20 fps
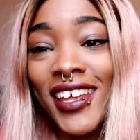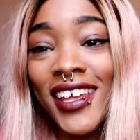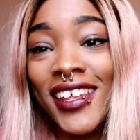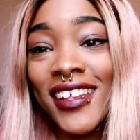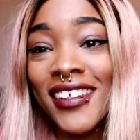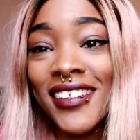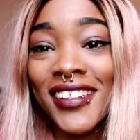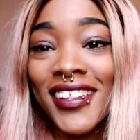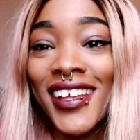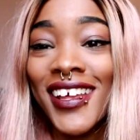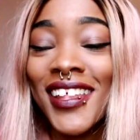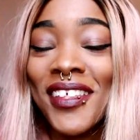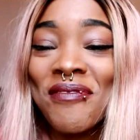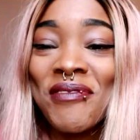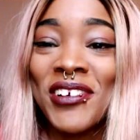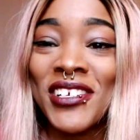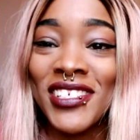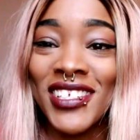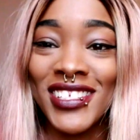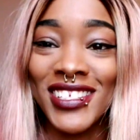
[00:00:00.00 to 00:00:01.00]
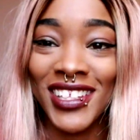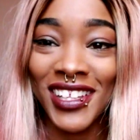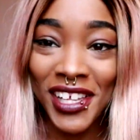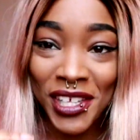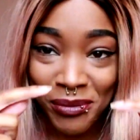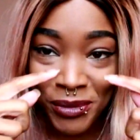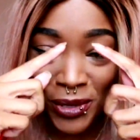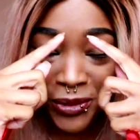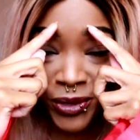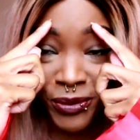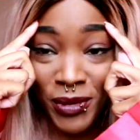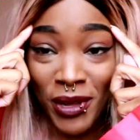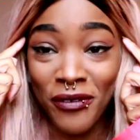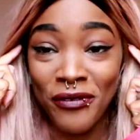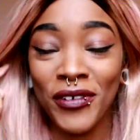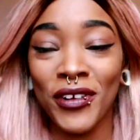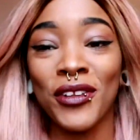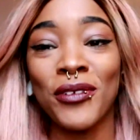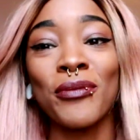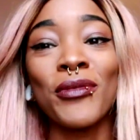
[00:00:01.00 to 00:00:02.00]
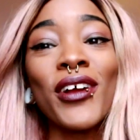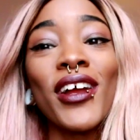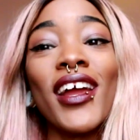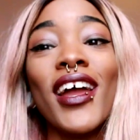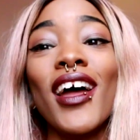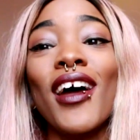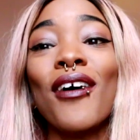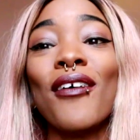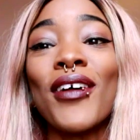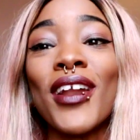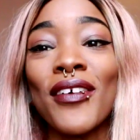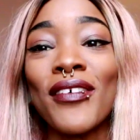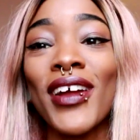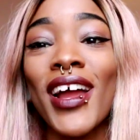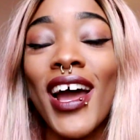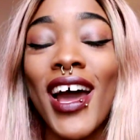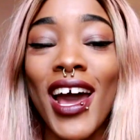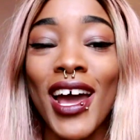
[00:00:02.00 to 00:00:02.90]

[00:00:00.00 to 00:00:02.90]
and that person's like me, won't be my friend anymore, whatever.